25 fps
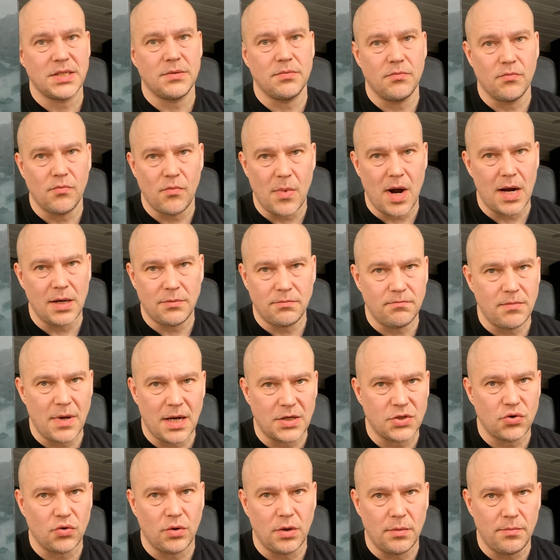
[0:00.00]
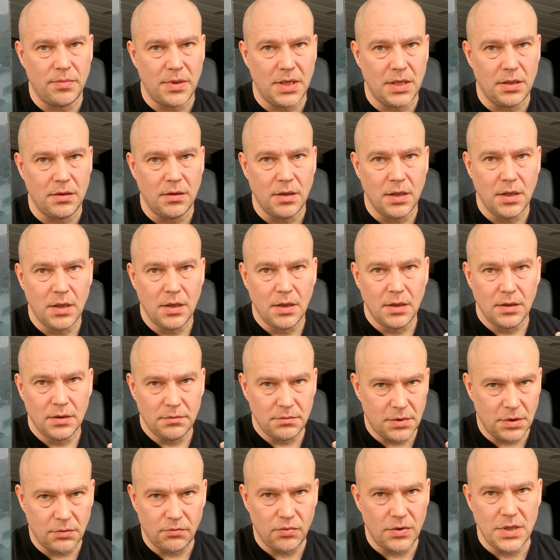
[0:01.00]
might actually be
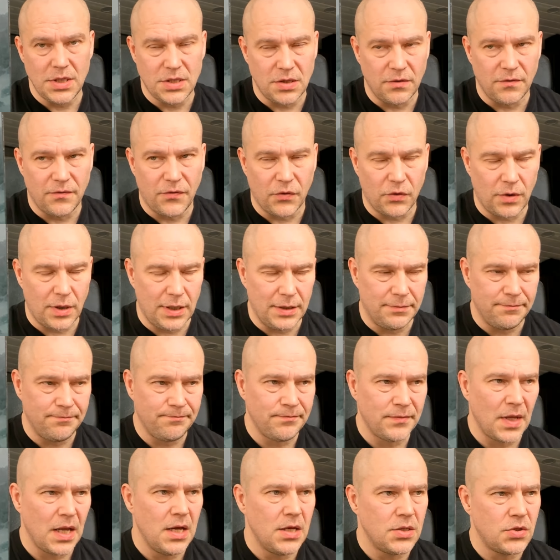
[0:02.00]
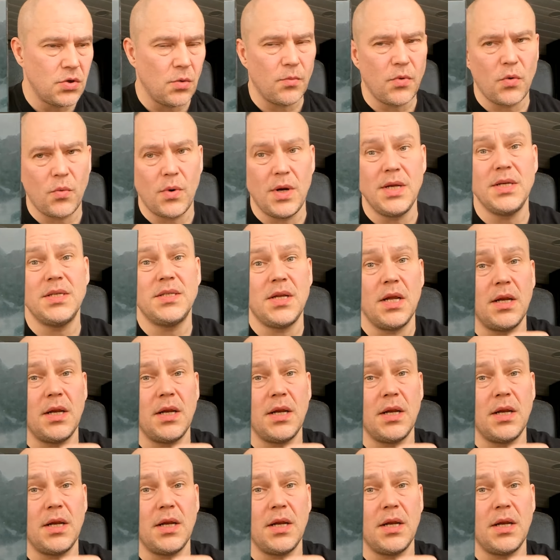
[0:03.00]
the reason for it. Somber Winds then